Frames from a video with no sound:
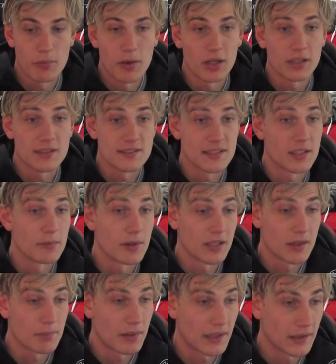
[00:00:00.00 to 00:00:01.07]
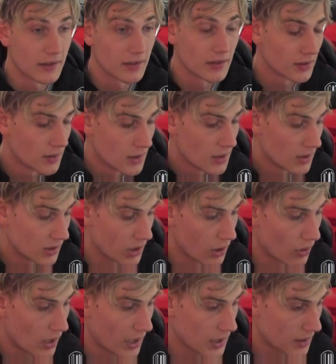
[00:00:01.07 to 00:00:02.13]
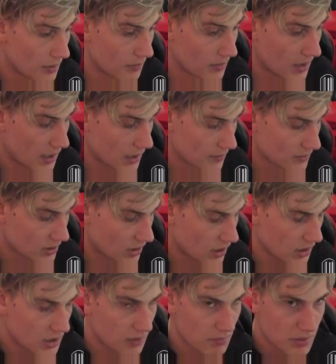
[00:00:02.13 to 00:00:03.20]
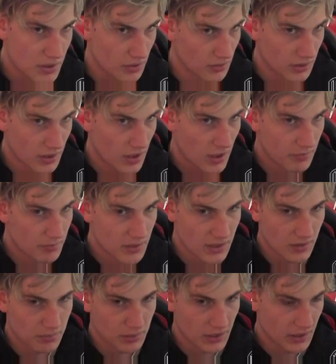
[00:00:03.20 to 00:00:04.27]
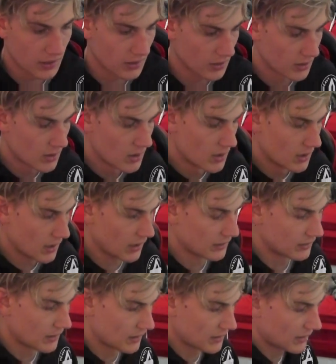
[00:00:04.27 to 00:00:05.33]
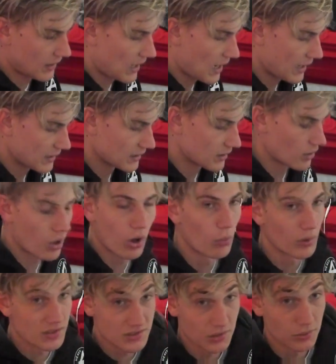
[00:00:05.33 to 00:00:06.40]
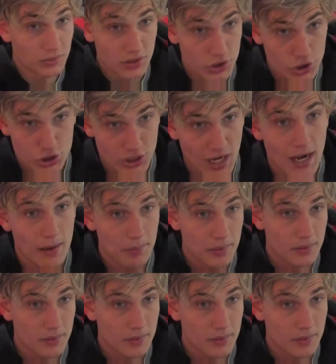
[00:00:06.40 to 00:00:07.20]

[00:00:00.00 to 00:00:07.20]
Monk because they are my competitor. No, I am talking purely off being a player, and like that I didn't always own this shop.